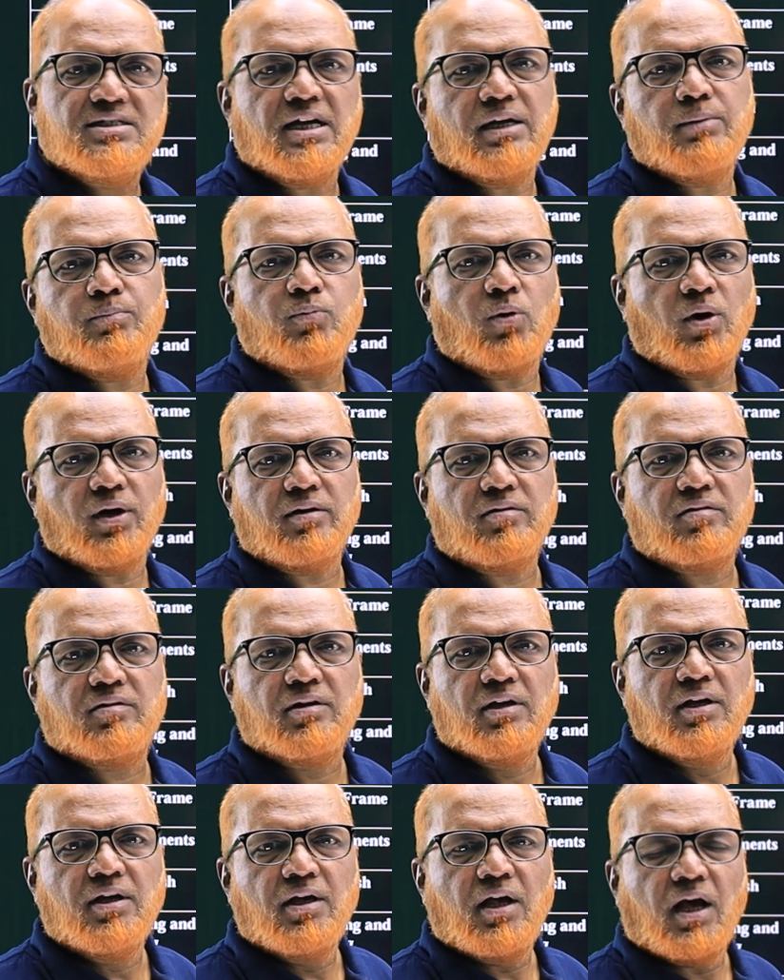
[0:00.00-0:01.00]
10
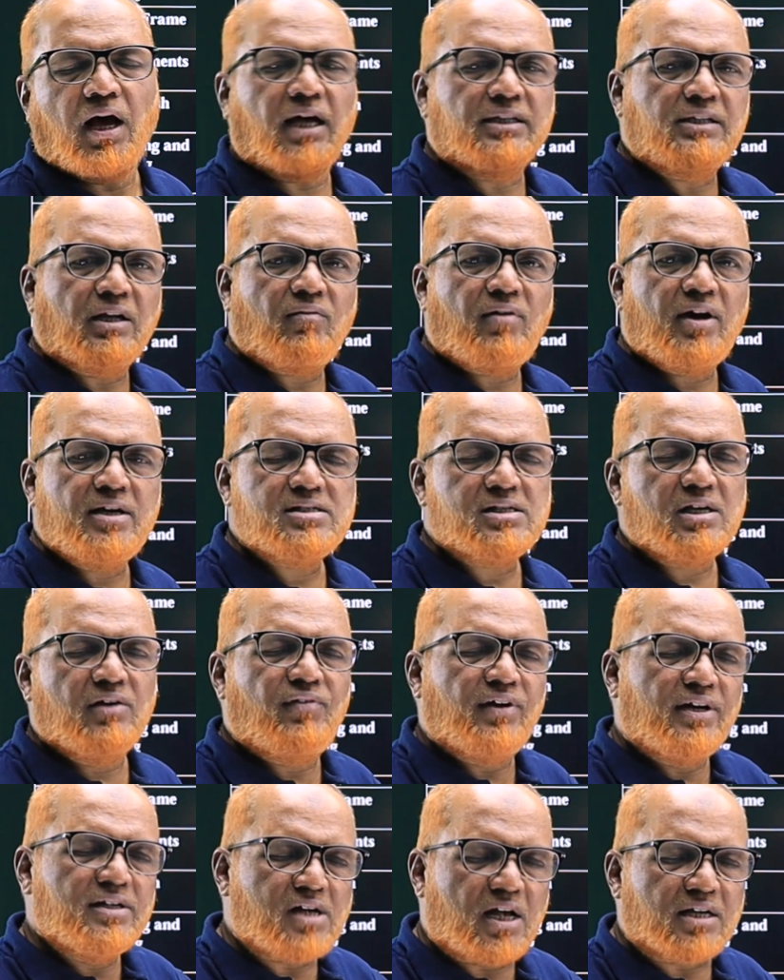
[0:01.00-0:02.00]
points. Otherwise,
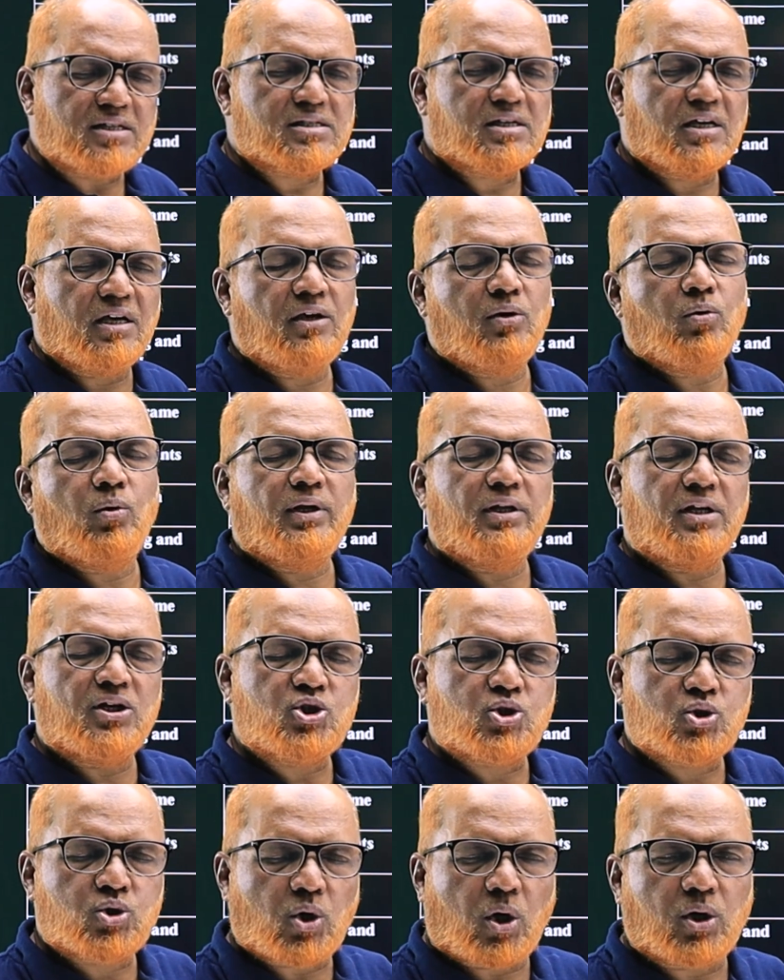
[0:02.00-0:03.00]
if it is asking you in the
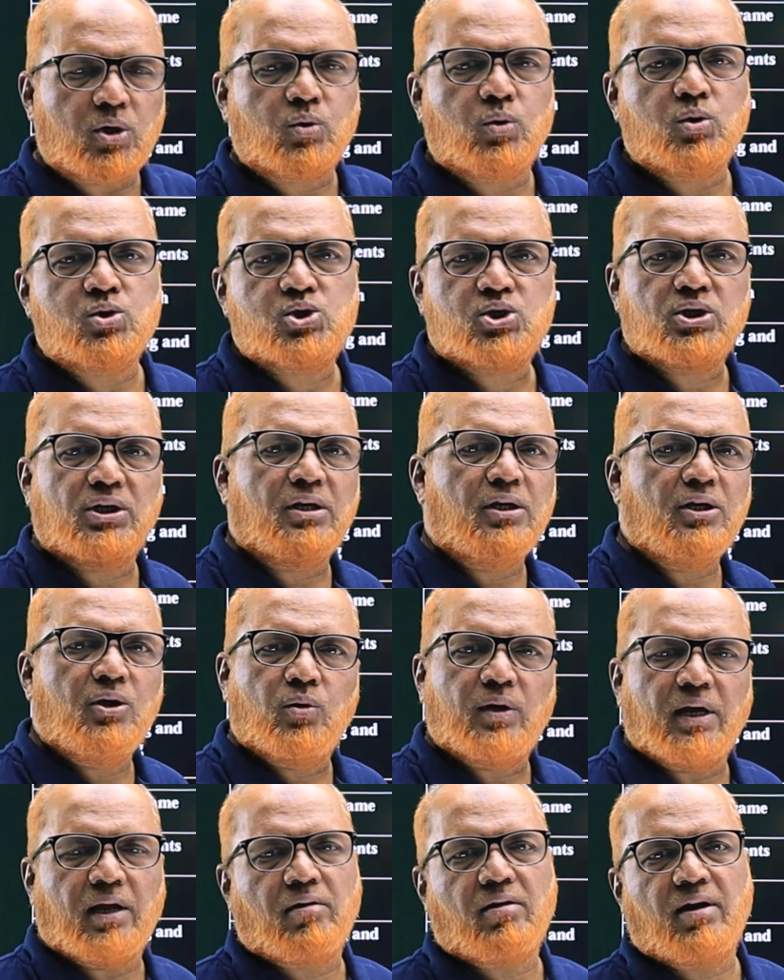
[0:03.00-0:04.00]
short question, you
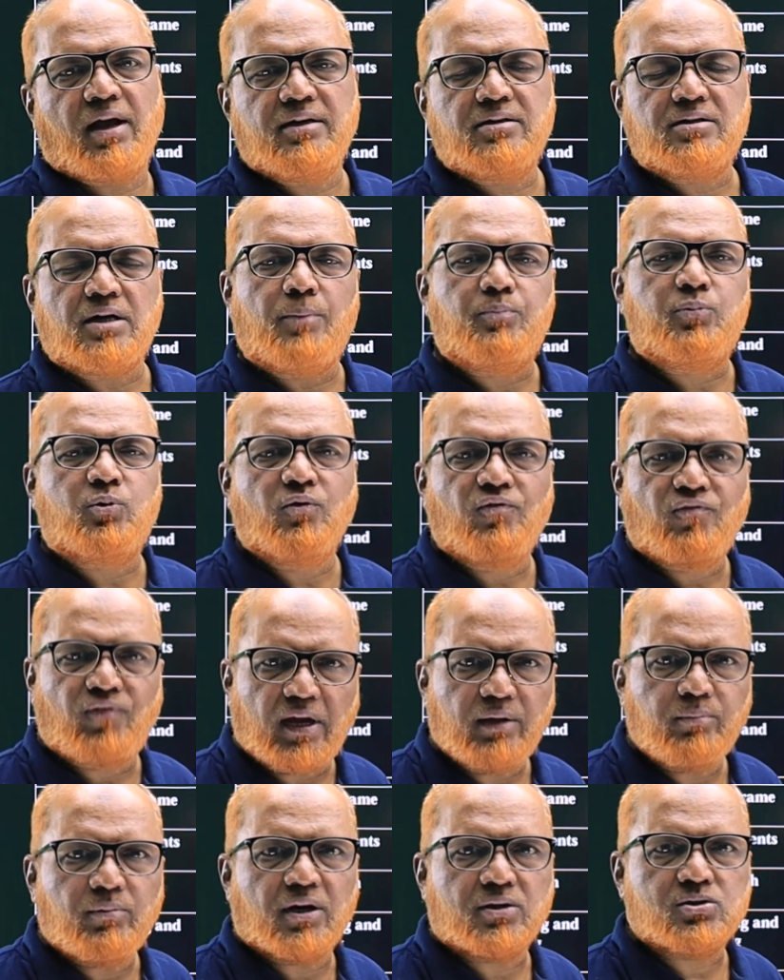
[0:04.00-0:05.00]
can write up to
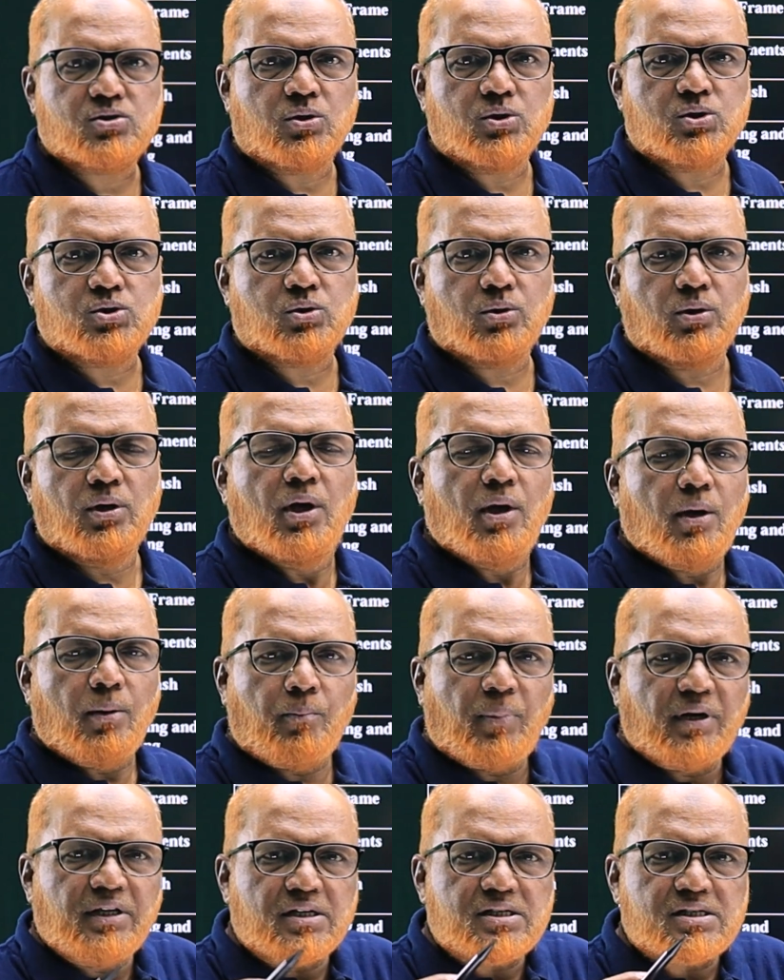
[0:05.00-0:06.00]
5 marks also.
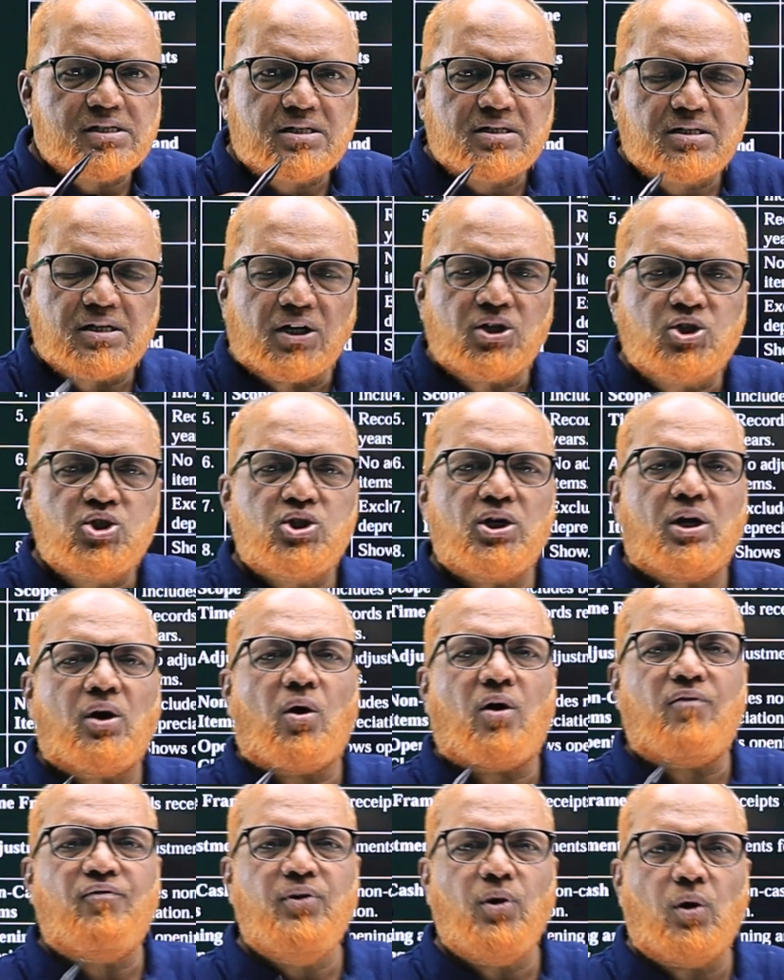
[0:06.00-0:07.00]
But the structure
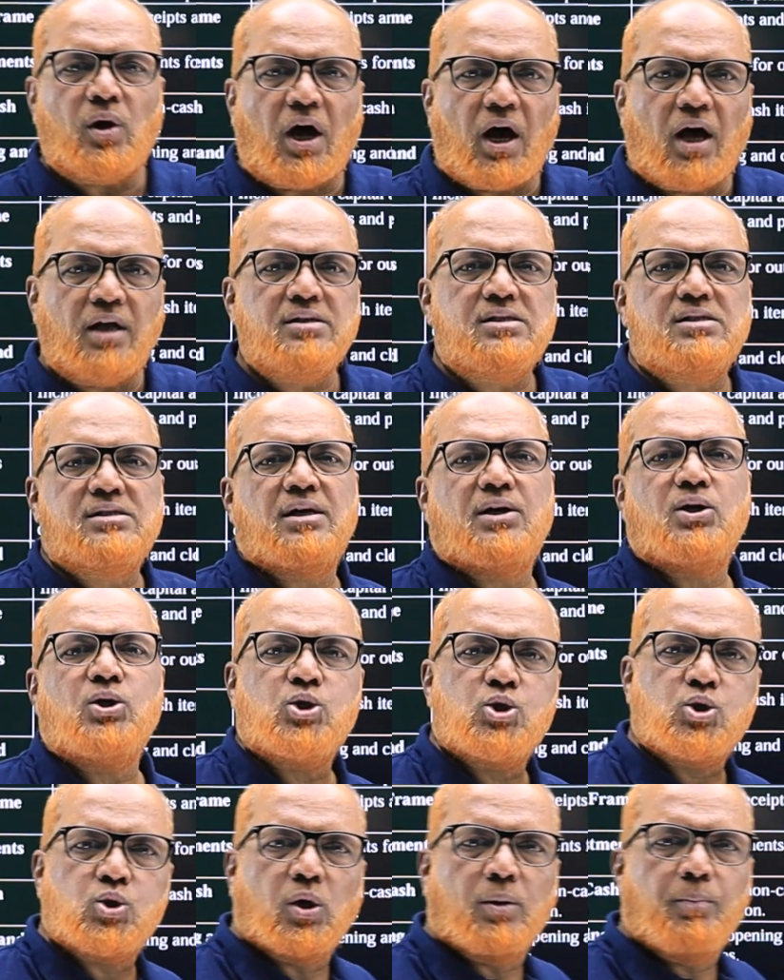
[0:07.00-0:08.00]
of your answer
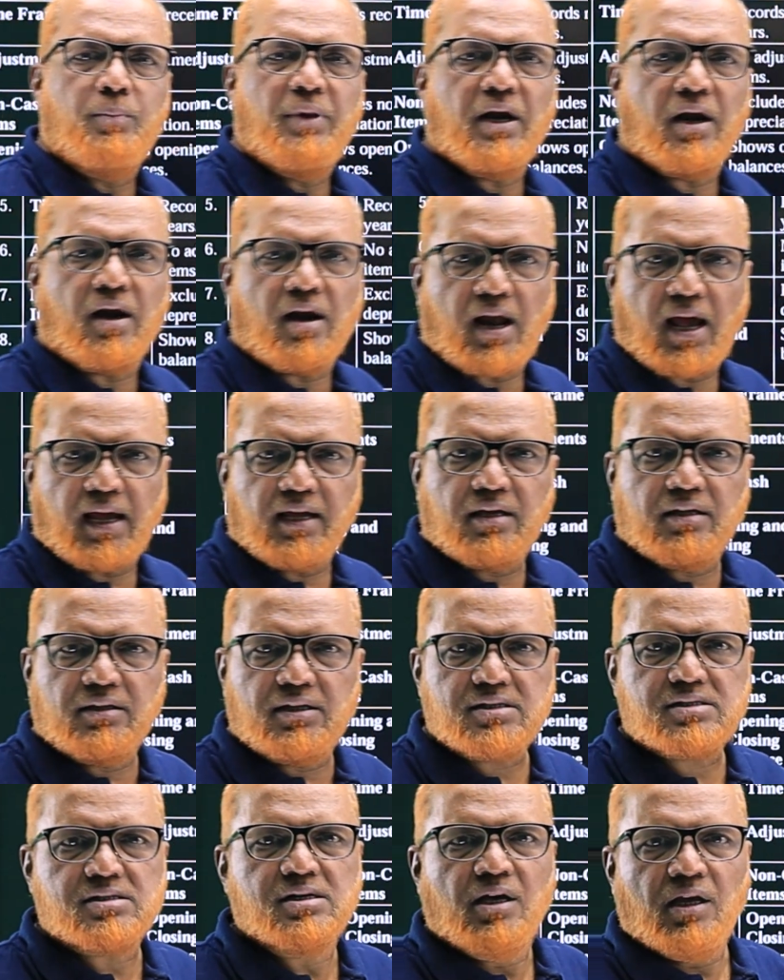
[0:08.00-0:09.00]
should be like
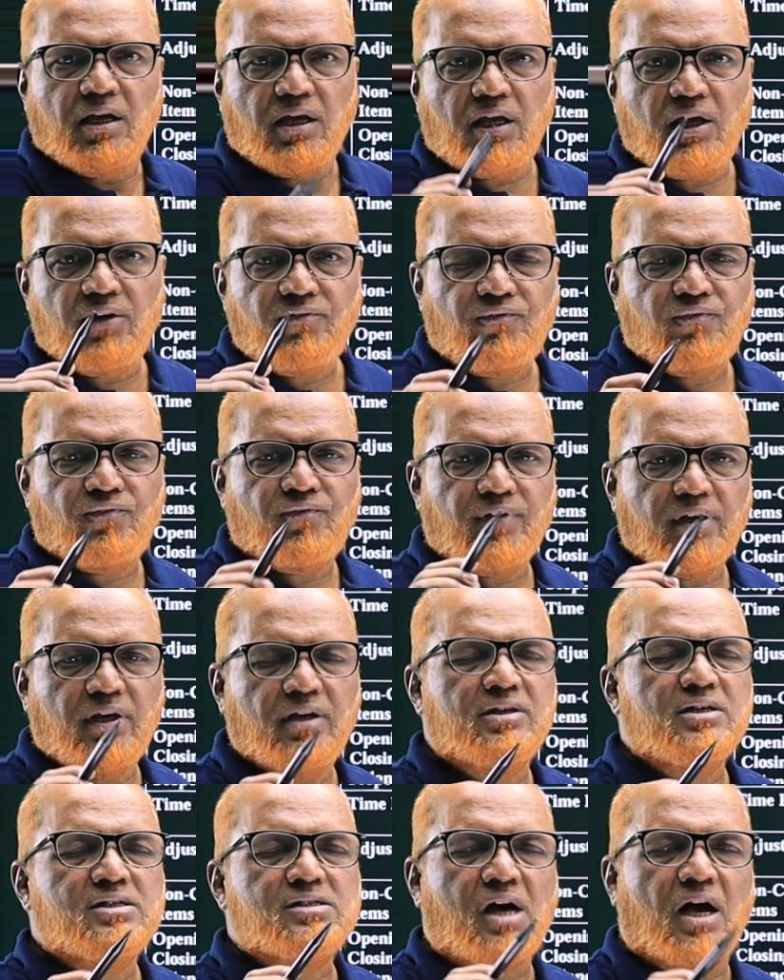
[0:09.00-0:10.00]
this. If
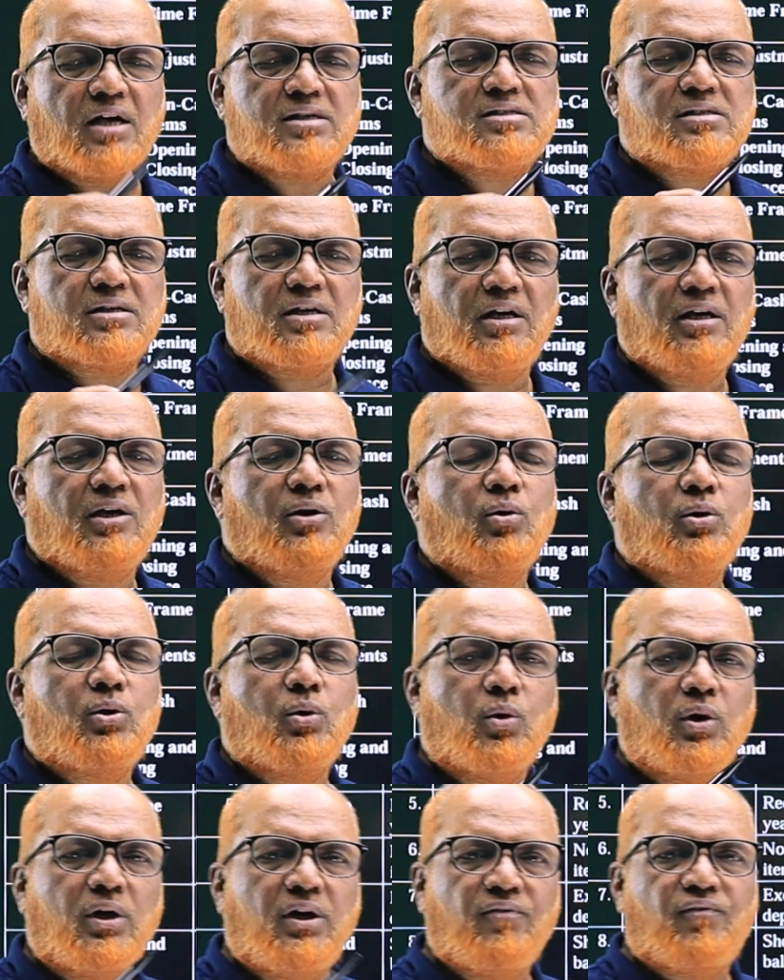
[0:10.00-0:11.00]
it is asking you
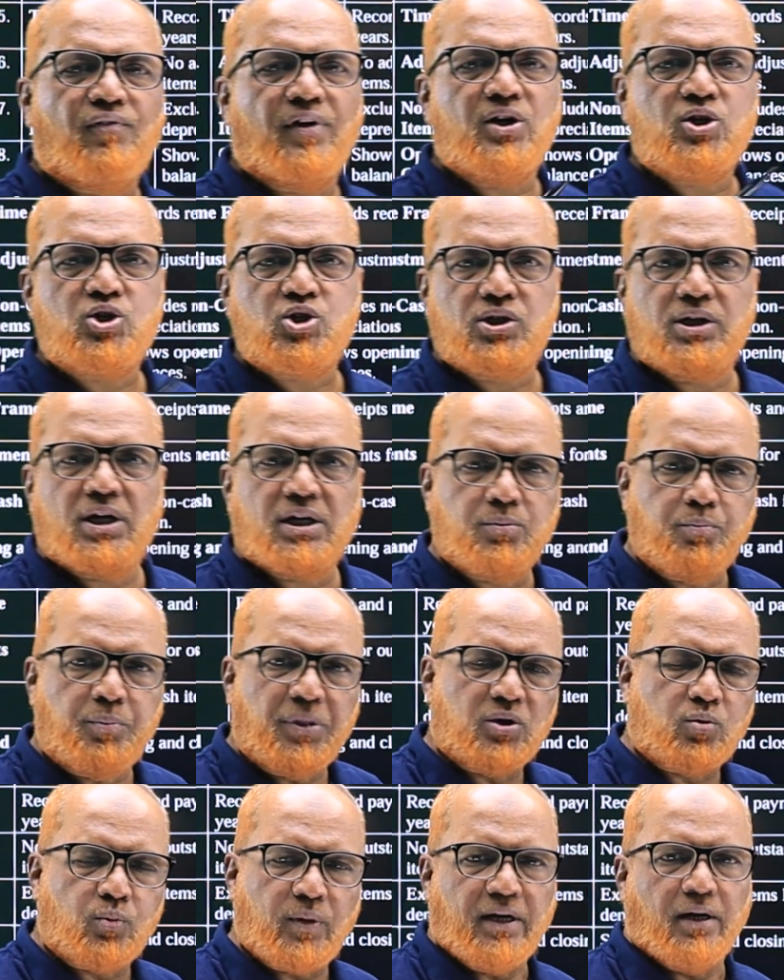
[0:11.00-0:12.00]
to differentiate
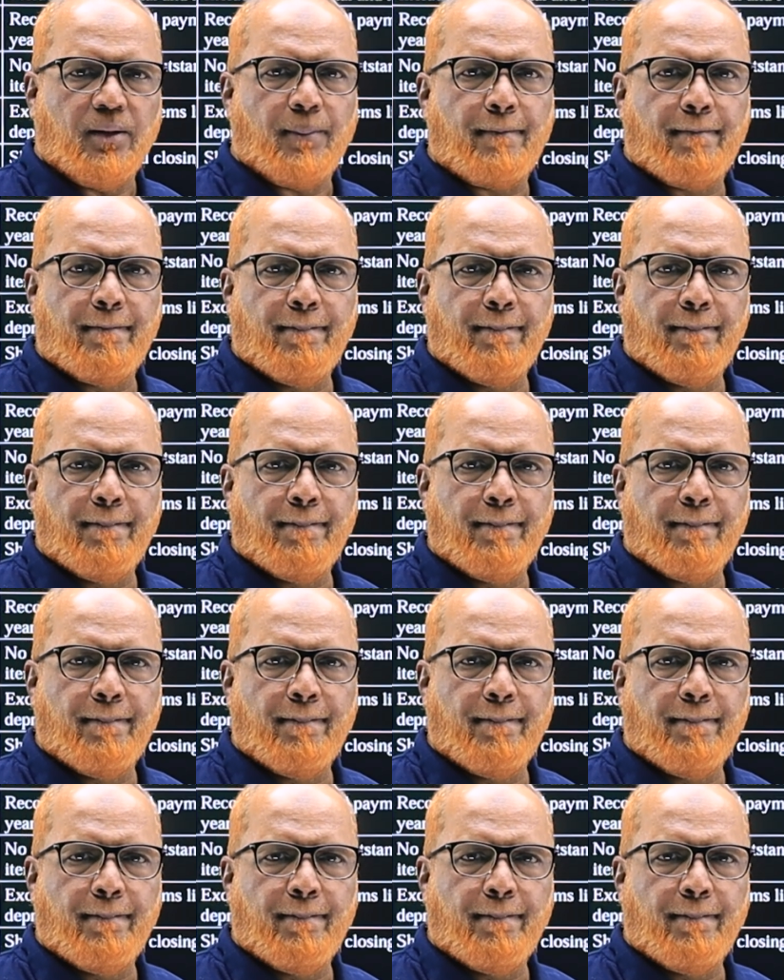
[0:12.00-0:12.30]
between